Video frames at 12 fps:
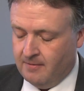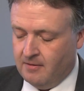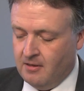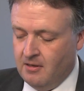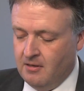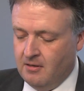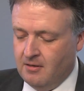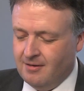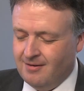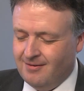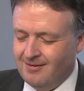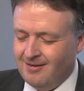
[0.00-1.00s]
the
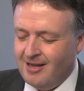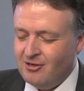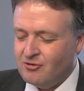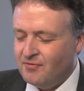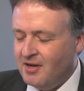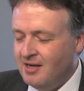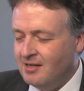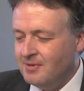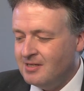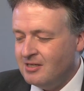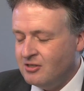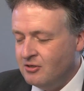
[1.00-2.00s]
nature of helium
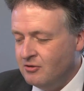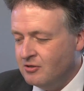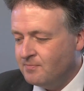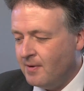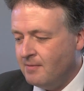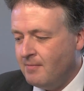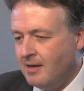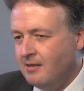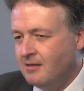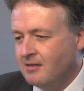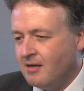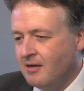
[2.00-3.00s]
is it's used by
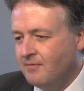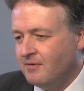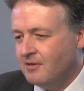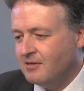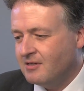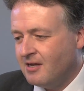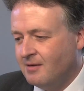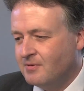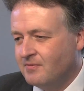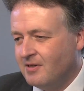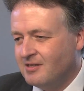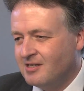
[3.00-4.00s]
many diverse types
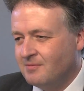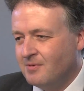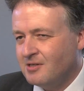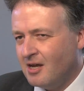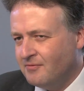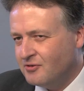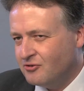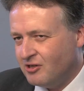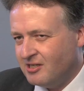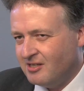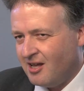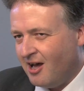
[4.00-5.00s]
of customers. I've
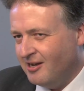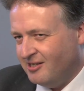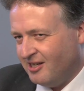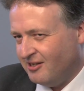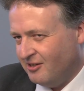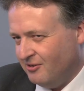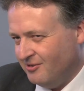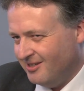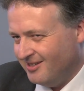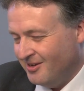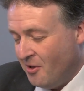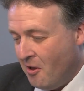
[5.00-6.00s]
stressed the high-tech
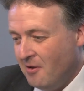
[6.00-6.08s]
users.